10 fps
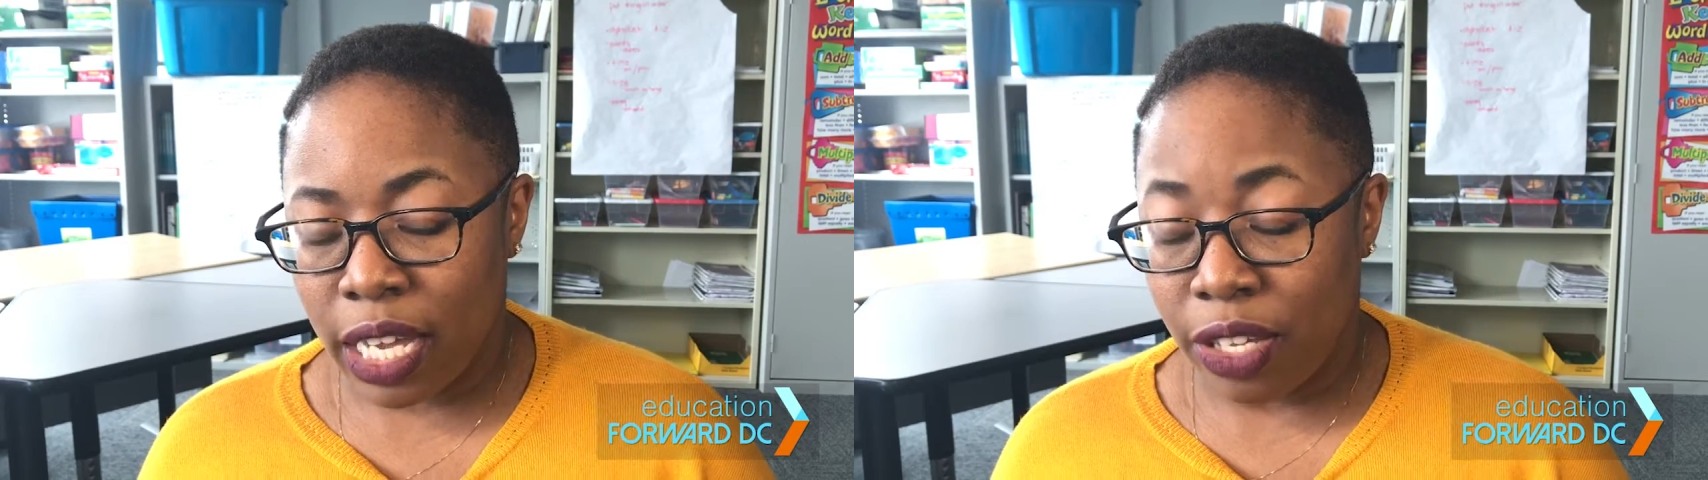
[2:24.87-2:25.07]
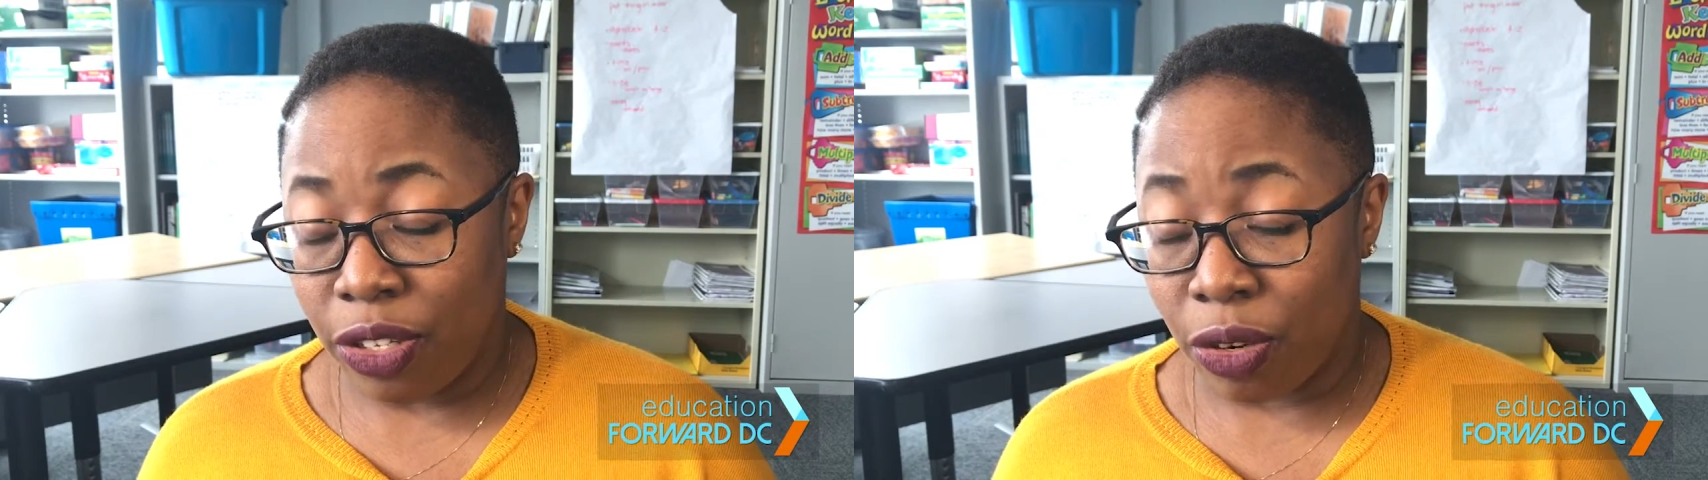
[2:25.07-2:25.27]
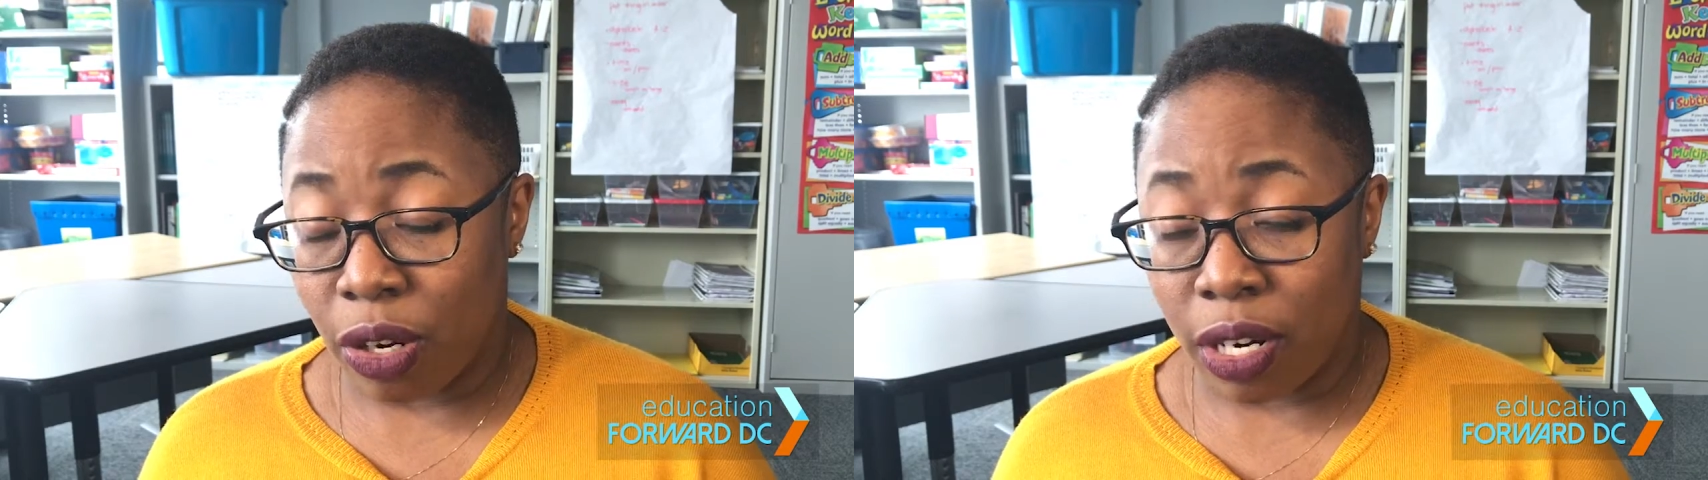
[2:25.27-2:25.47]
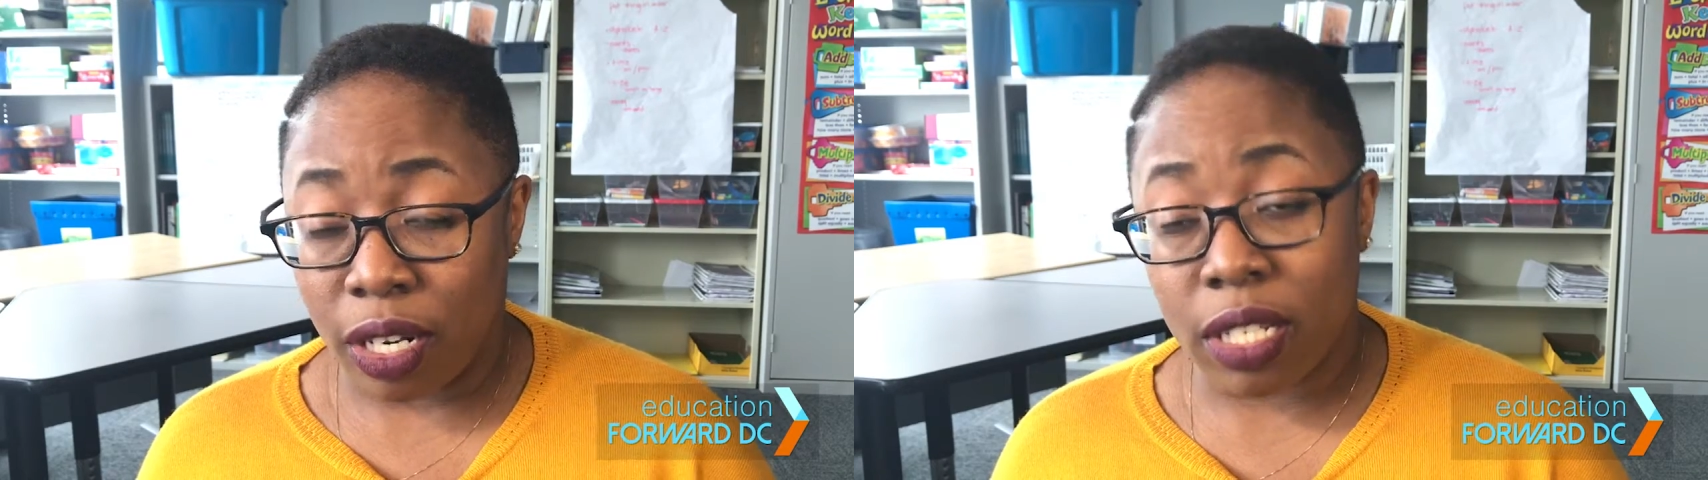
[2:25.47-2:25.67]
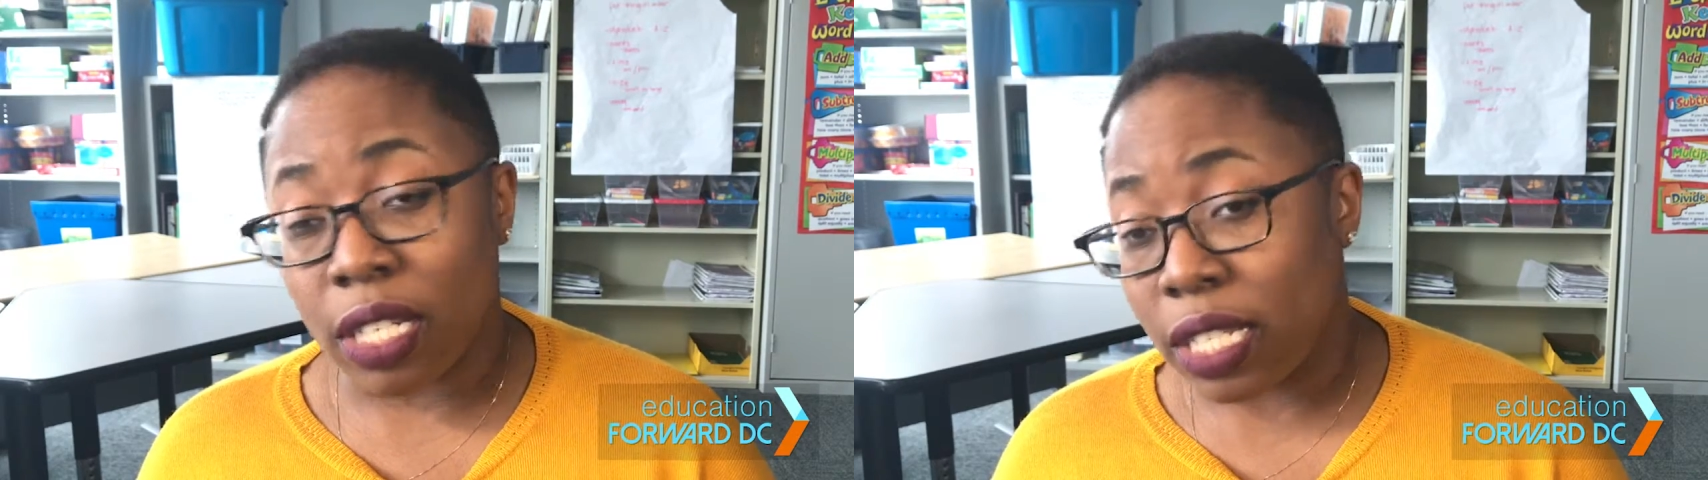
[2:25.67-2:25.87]

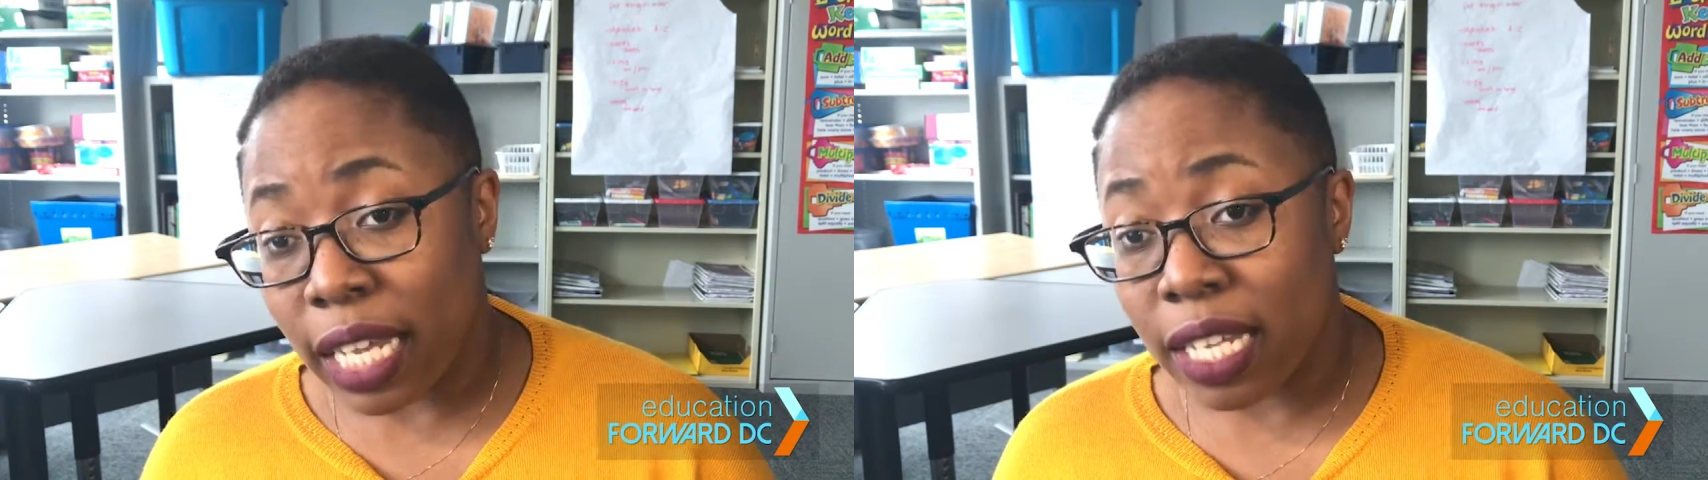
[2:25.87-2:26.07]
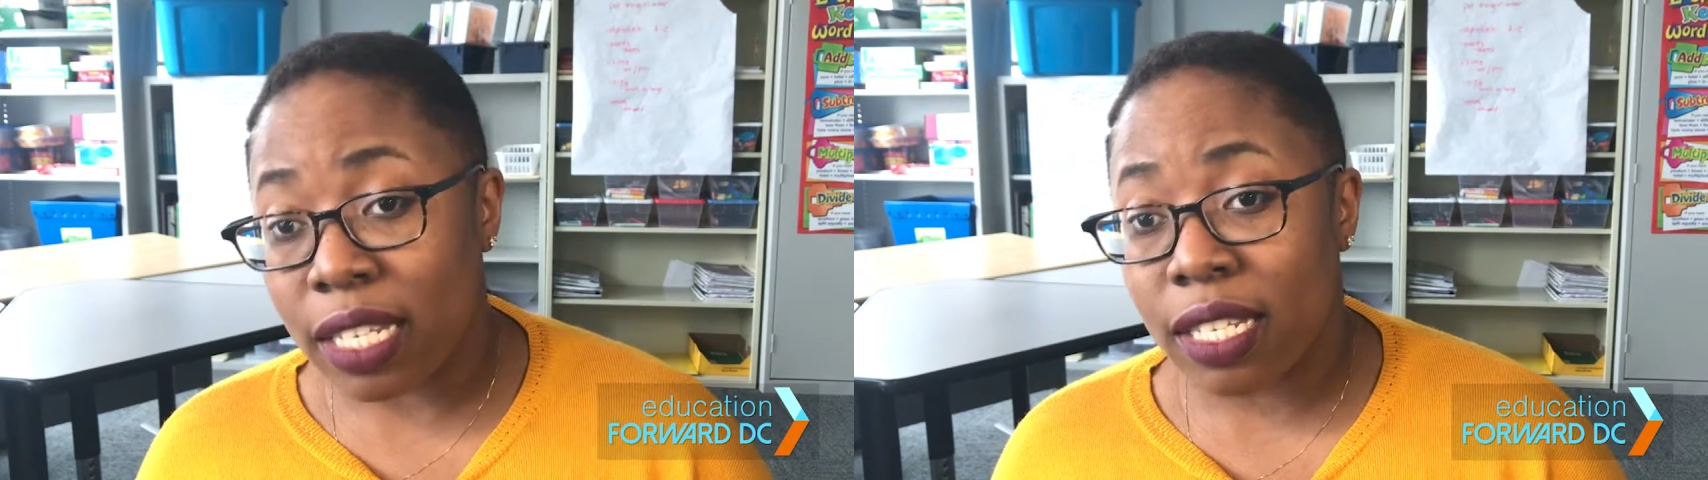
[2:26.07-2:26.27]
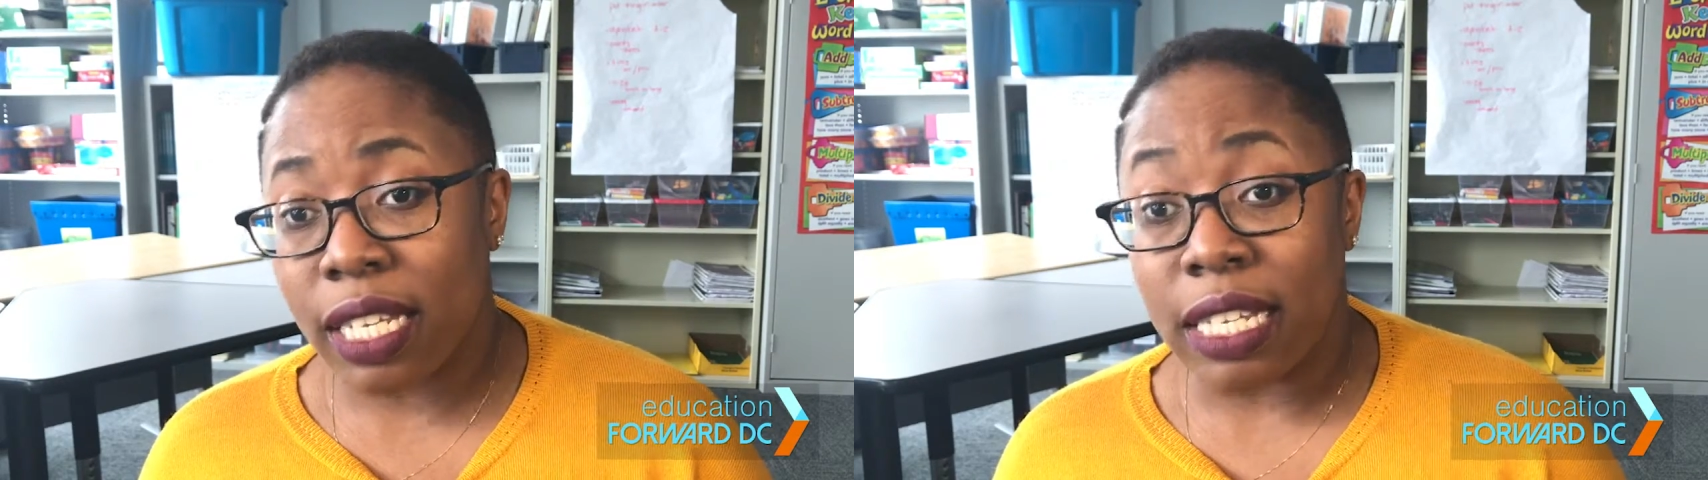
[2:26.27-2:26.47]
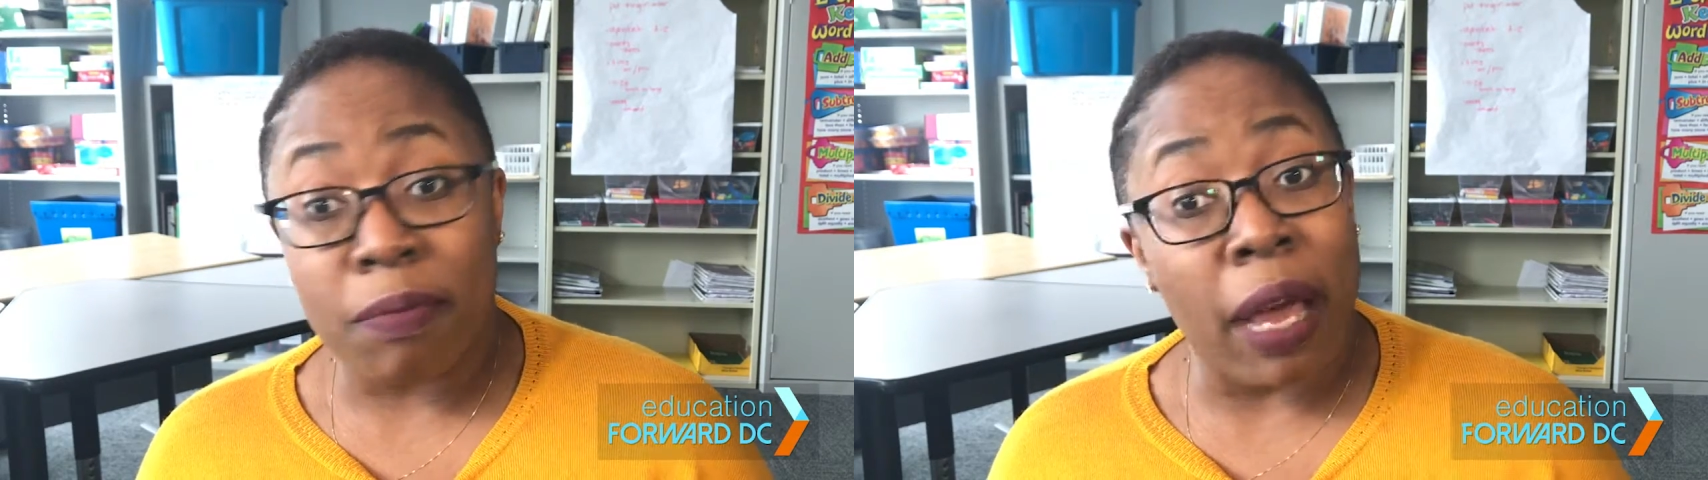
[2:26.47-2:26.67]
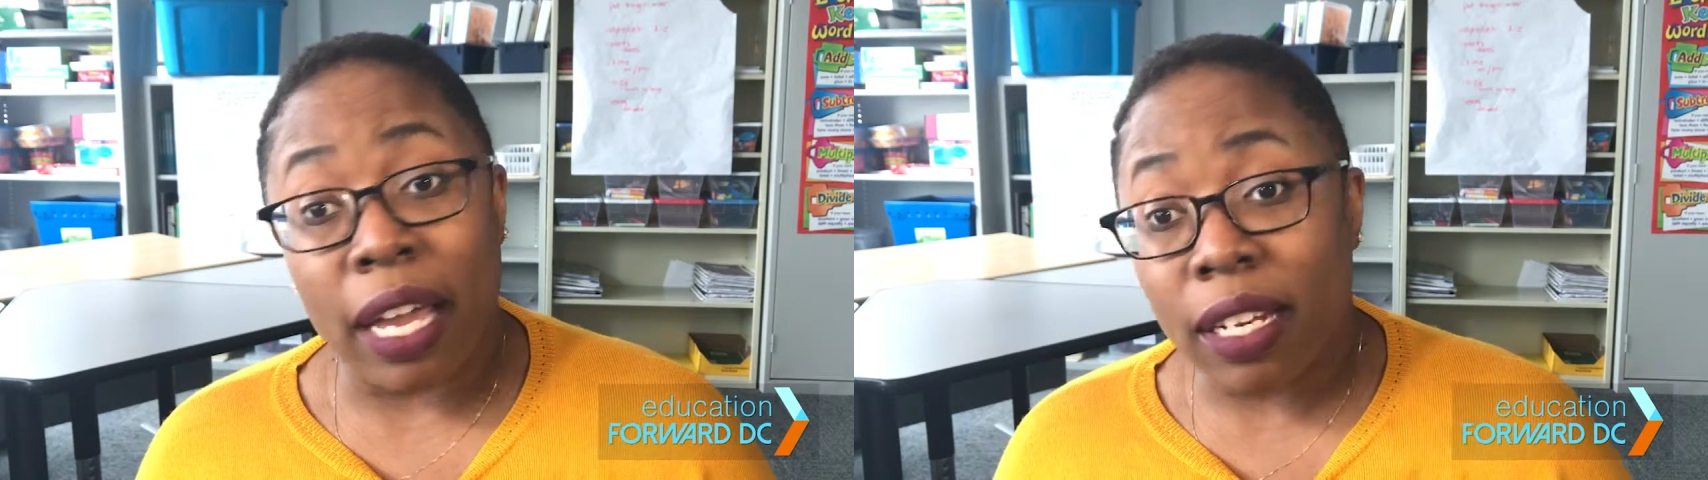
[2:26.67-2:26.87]
your success is
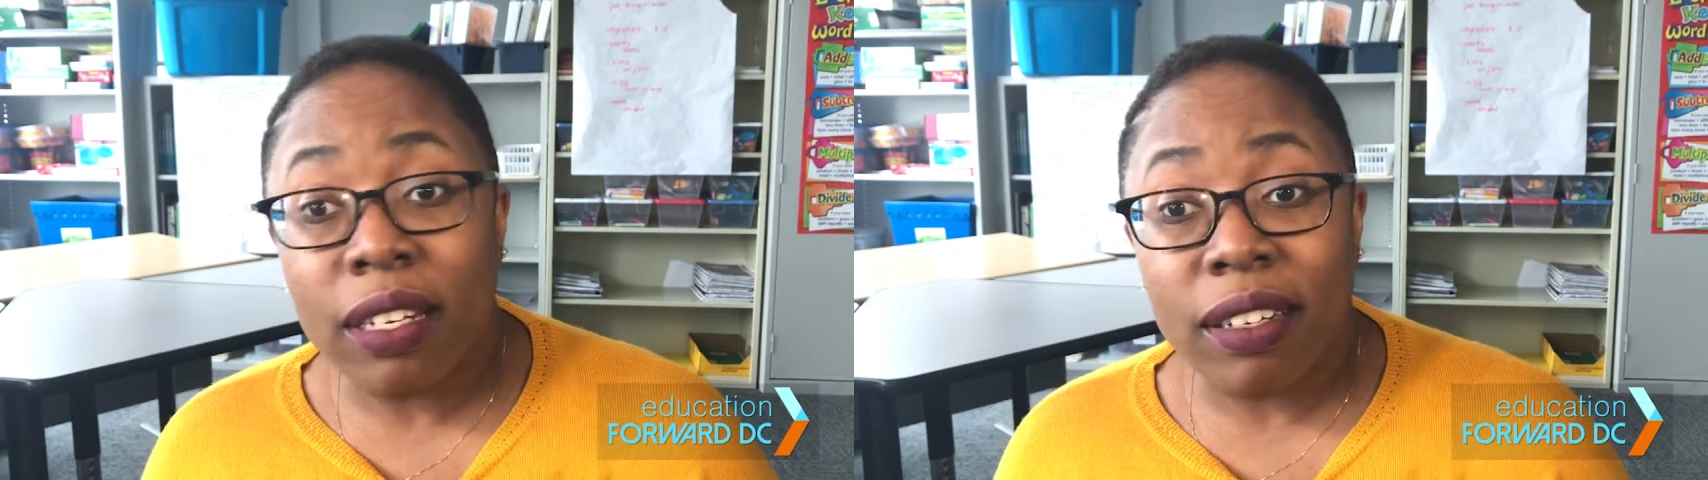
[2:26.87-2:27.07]
mine